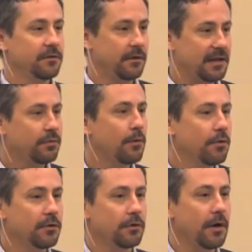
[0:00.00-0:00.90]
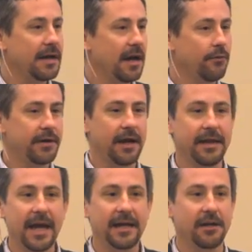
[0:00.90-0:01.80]
So that's what we're doing right now. We've got
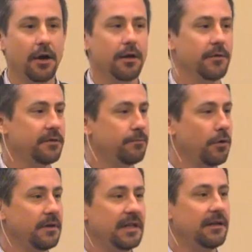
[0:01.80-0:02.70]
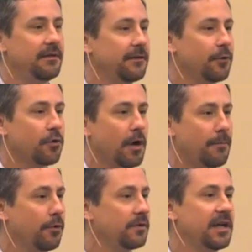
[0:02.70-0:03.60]
the ag economists putting in different
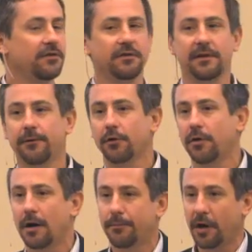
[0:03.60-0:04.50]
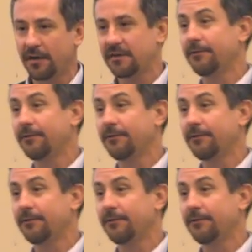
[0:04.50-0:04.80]
crop rotation, different crop price,